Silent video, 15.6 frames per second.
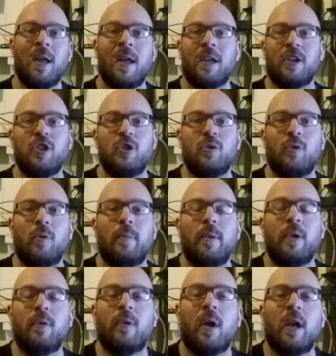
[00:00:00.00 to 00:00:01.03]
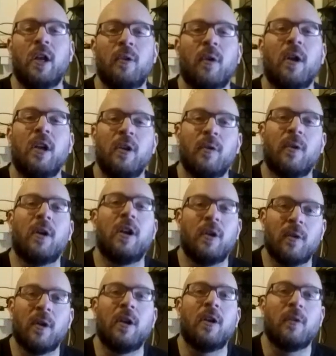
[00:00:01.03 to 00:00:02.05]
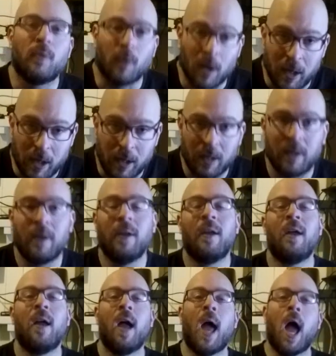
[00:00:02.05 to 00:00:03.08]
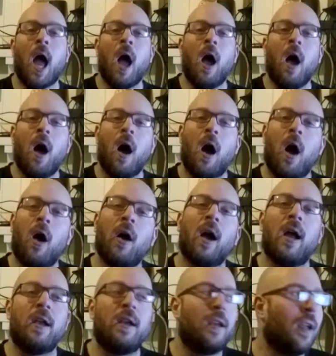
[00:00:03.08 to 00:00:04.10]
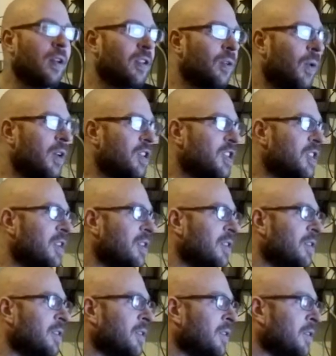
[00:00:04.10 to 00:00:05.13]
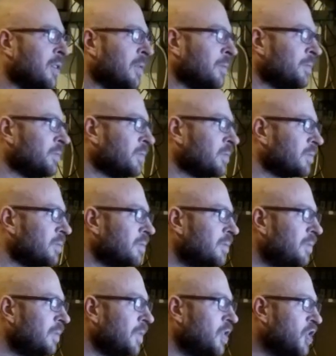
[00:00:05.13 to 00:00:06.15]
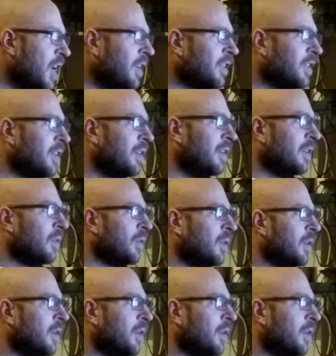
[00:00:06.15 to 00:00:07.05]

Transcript: because you will be running, running, running, running, running. All right, next question. Jason,